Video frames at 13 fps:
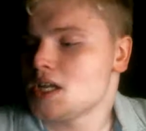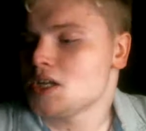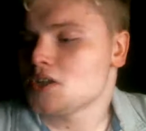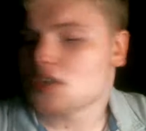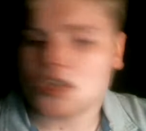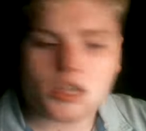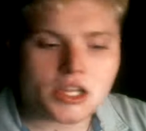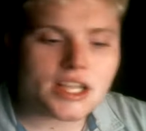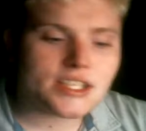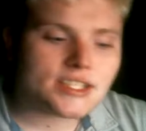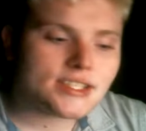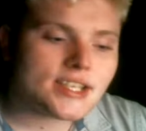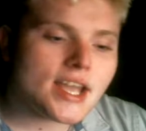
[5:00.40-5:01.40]
So
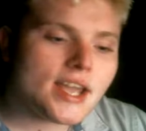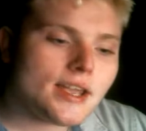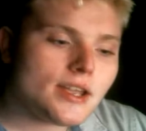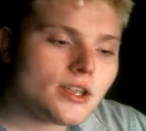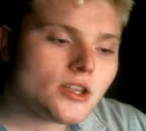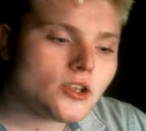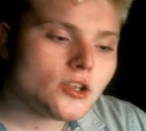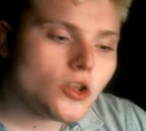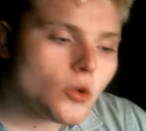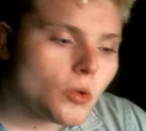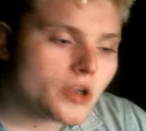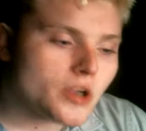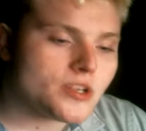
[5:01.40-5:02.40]
let's say you
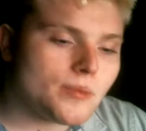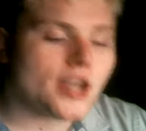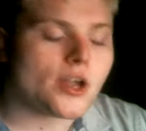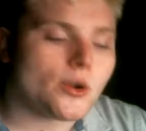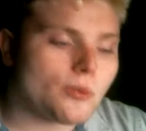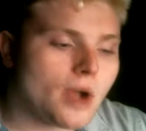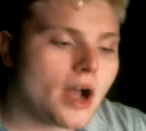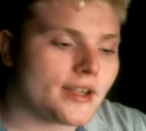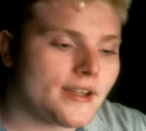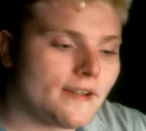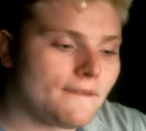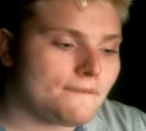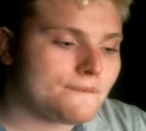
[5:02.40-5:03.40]
want to make a
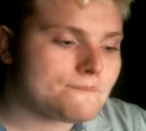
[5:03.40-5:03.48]
rocket.